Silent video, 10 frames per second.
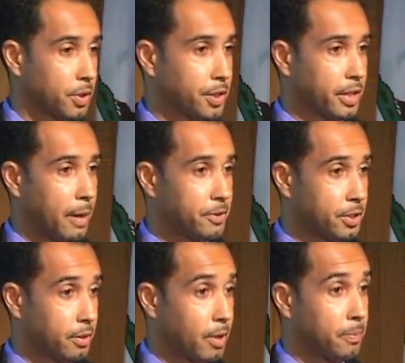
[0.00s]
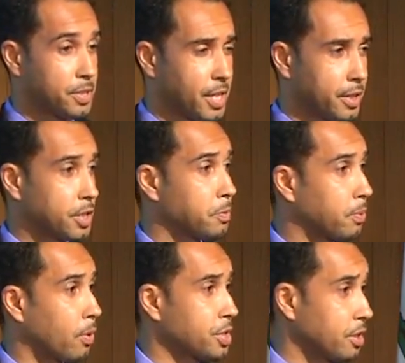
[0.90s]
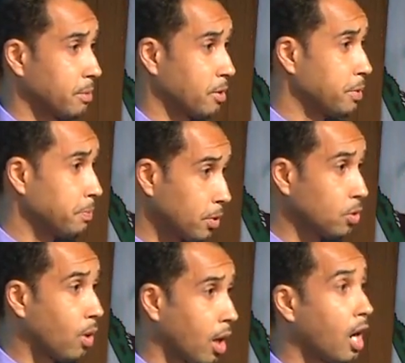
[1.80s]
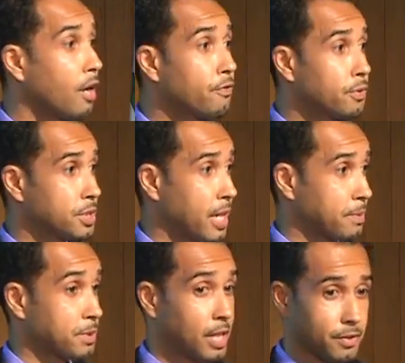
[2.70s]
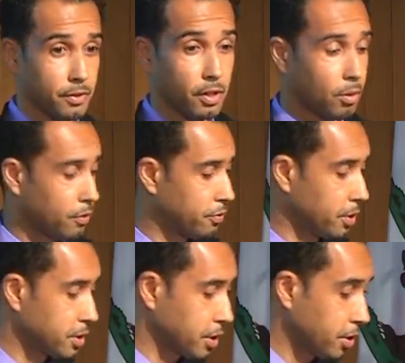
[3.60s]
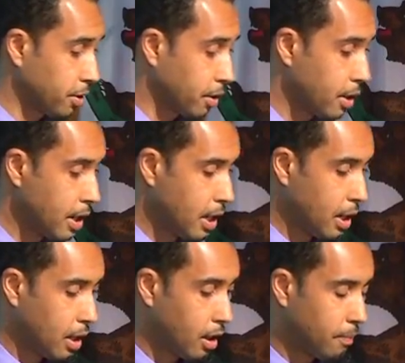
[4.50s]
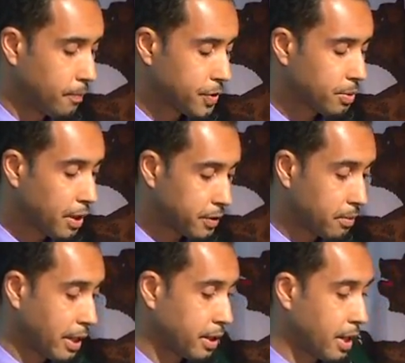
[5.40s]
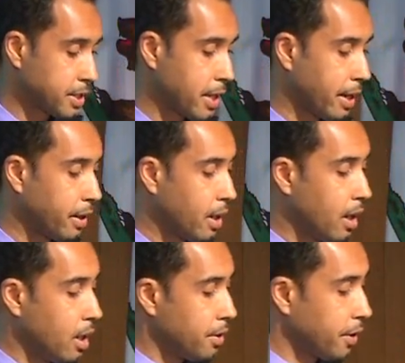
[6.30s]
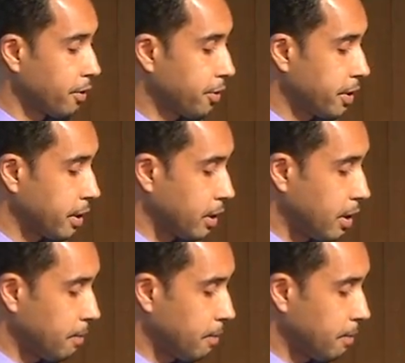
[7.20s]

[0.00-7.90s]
working in the cafeteria represent a disproportionate number of people who are on food stamps themselves or who are food insecure. So we have to recognize that. The other thing